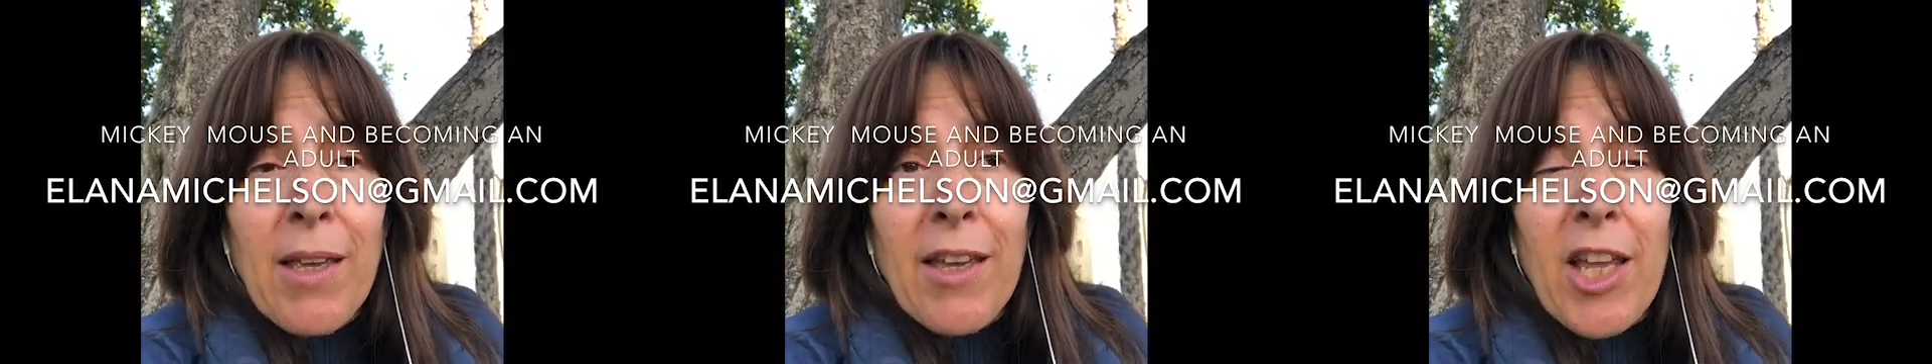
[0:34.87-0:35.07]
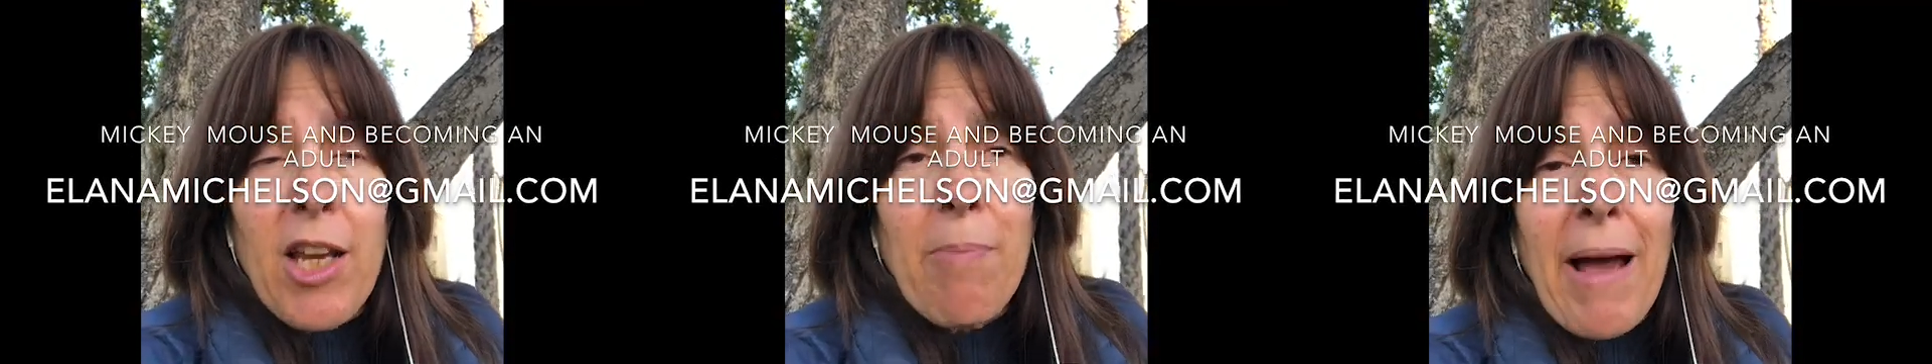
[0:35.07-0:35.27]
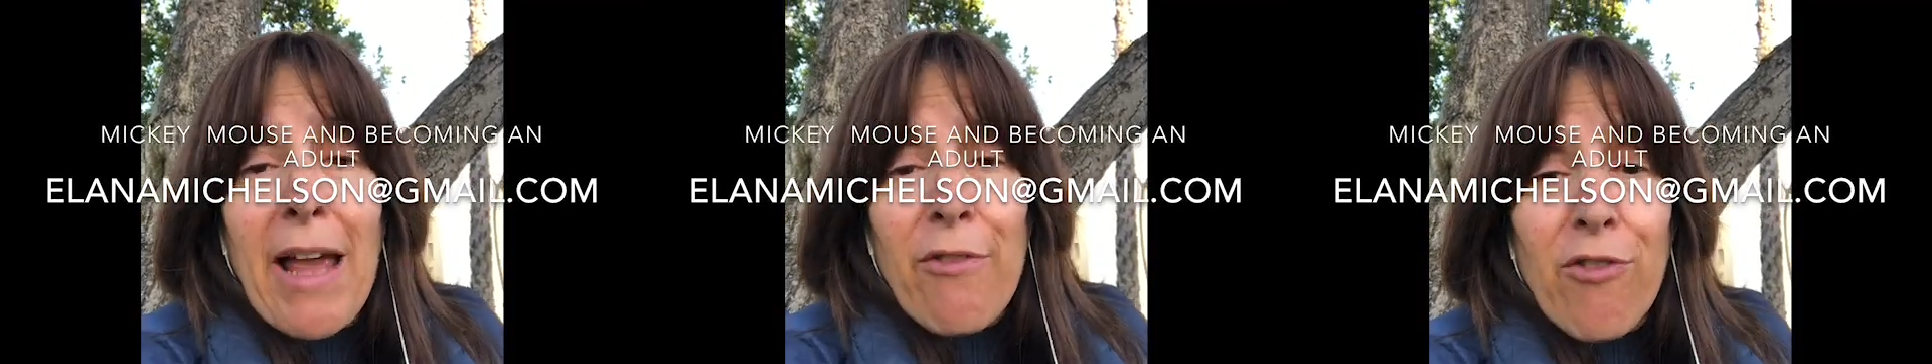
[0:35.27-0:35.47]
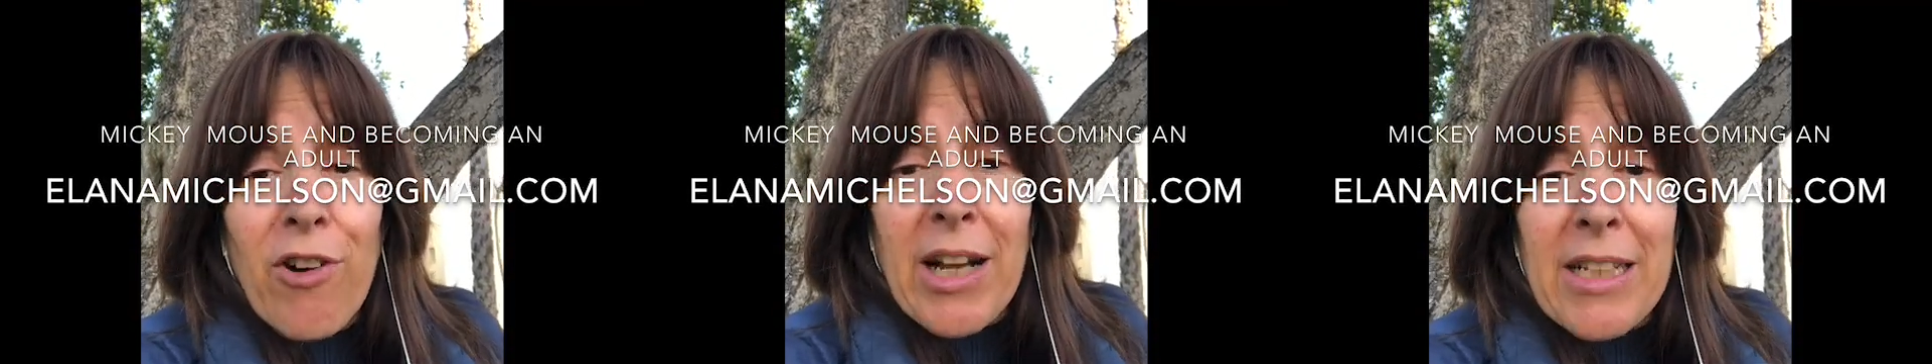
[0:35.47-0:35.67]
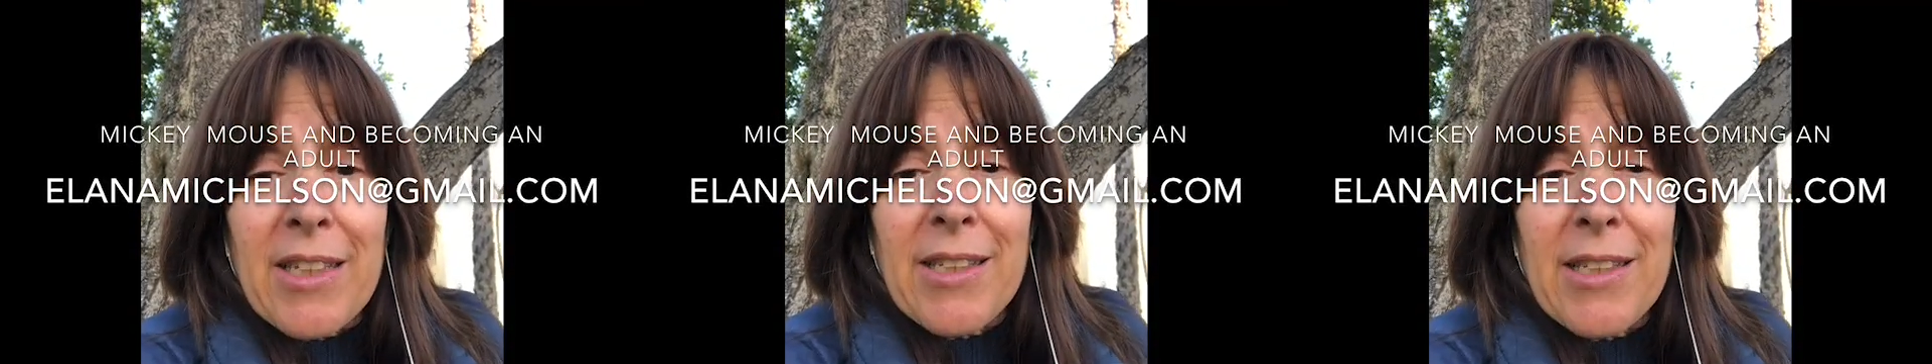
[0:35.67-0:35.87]
Can you buy it for
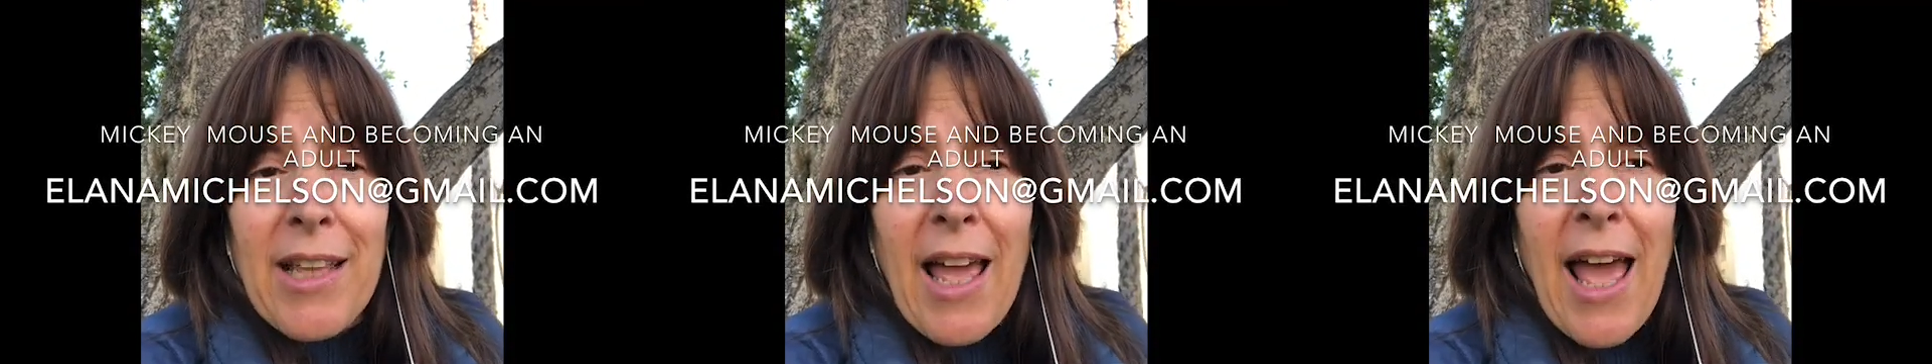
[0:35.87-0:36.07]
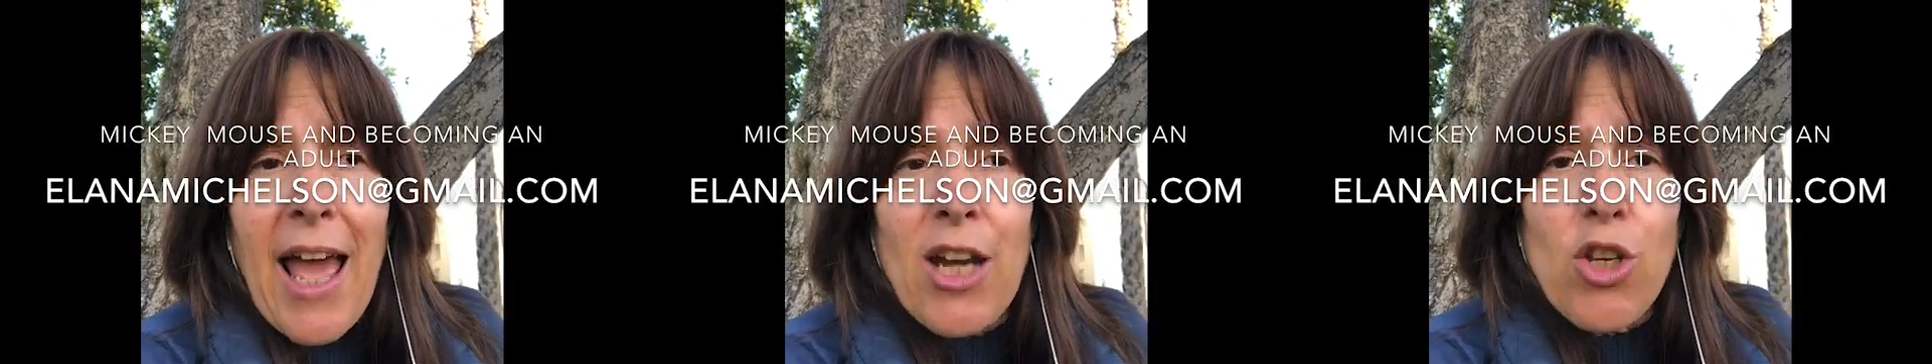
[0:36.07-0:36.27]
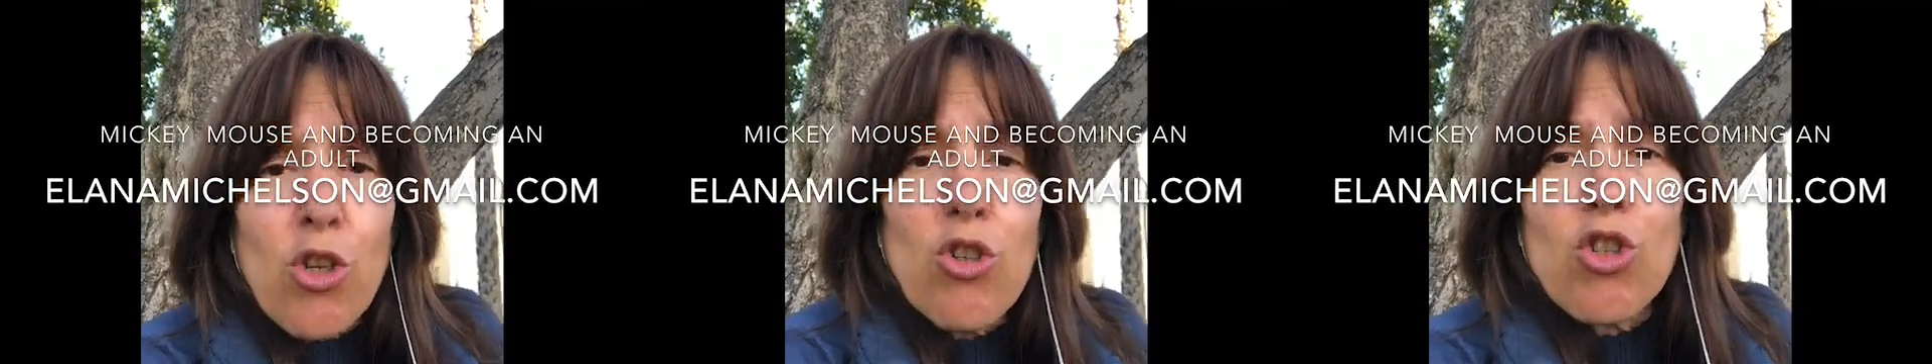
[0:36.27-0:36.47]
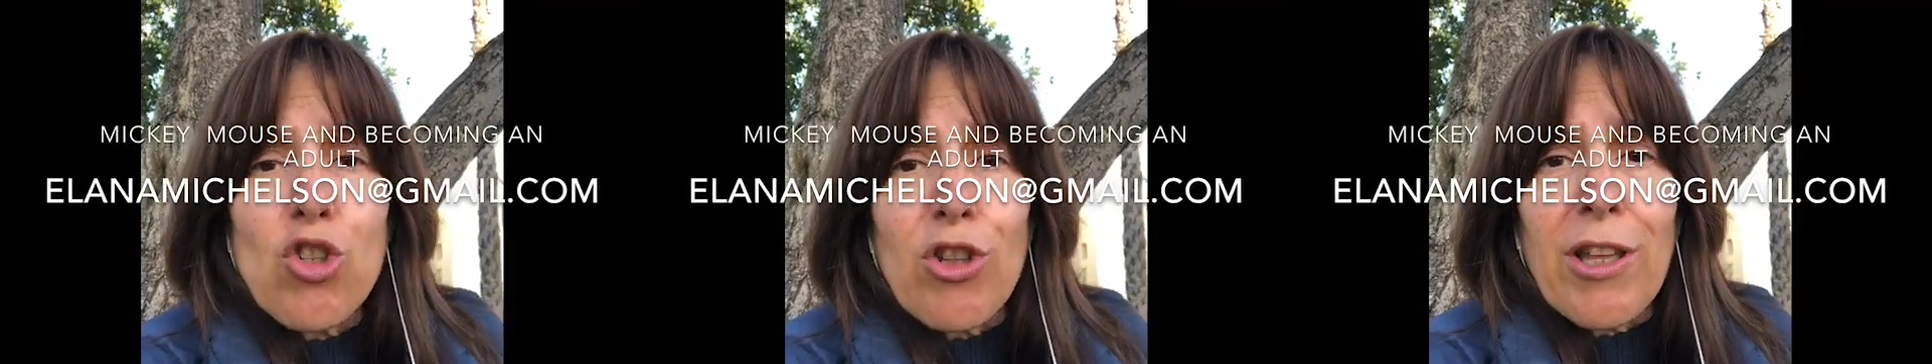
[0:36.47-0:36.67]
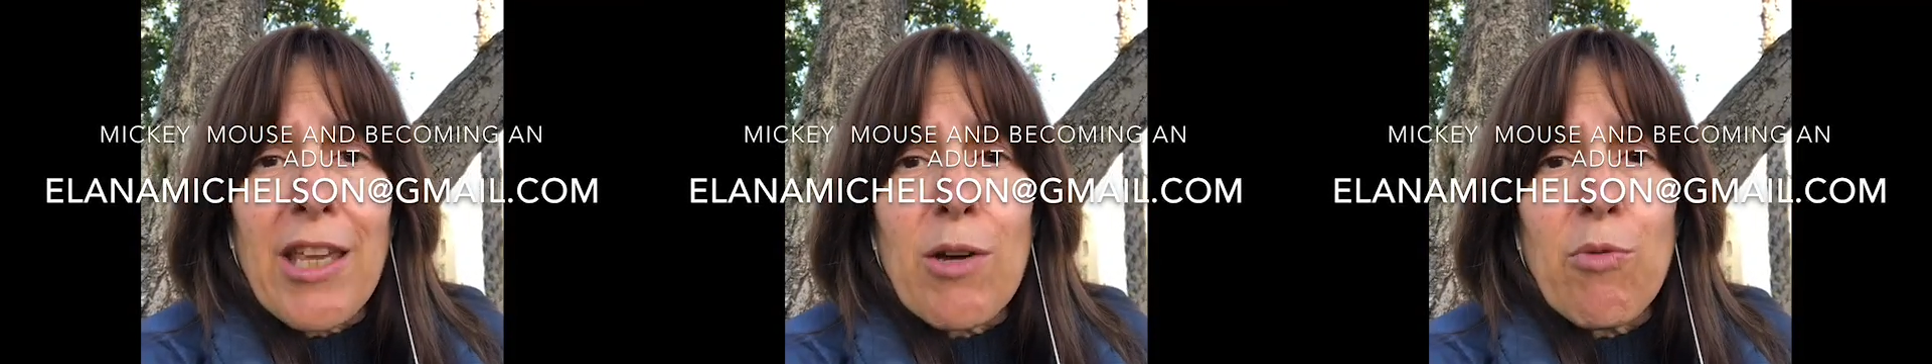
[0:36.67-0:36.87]
us? And
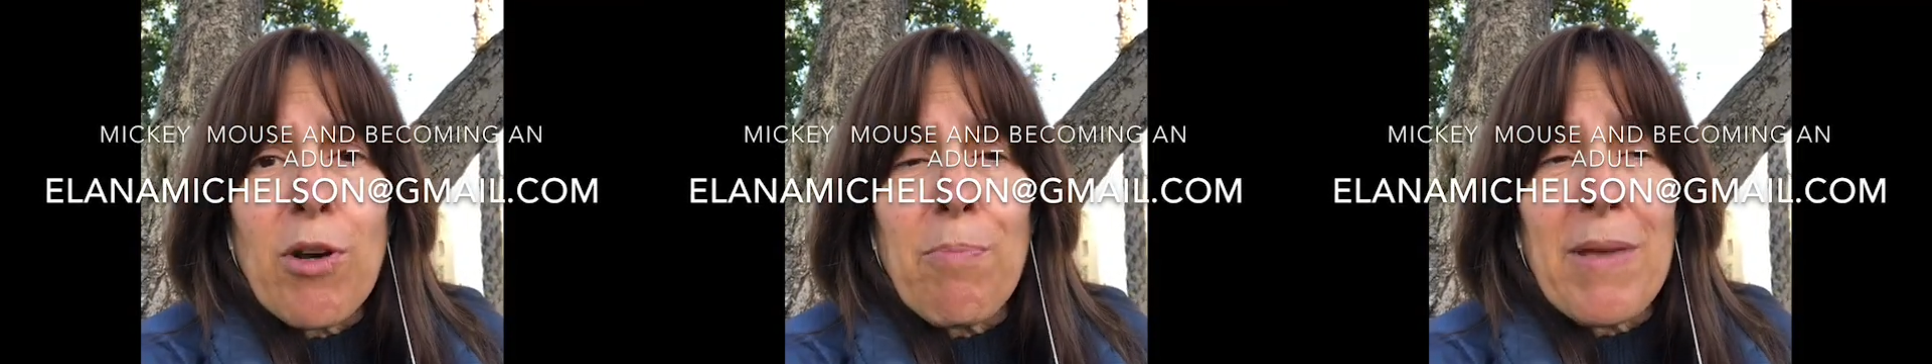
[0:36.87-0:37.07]
usually it would have